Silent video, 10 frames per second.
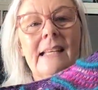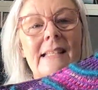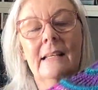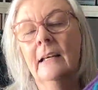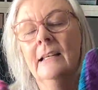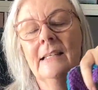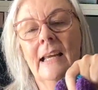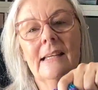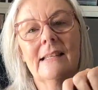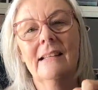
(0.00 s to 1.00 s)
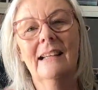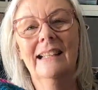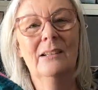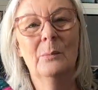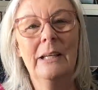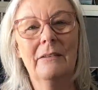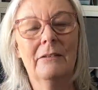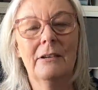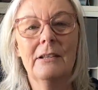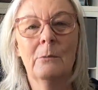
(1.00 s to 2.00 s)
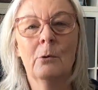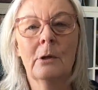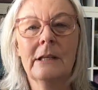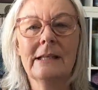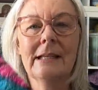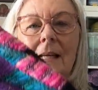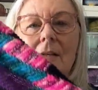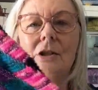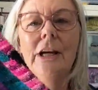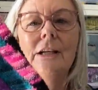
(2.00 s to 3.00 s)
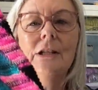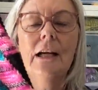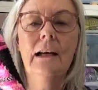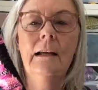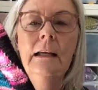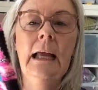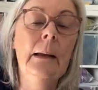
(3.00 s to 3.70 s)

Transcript: it only takes a little bit for the water to start to change colour.